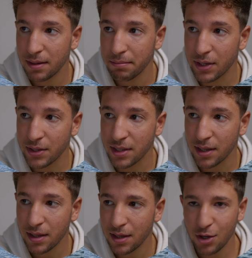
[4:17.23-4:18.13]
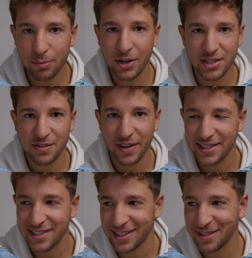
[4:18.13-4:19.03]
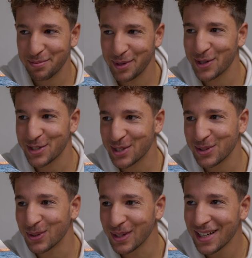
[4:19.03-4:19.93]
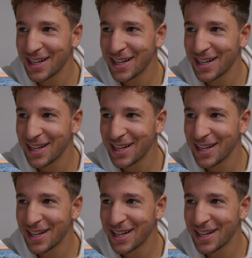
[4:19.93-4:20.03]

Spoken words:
Because, not because it's fancy, because it's cool,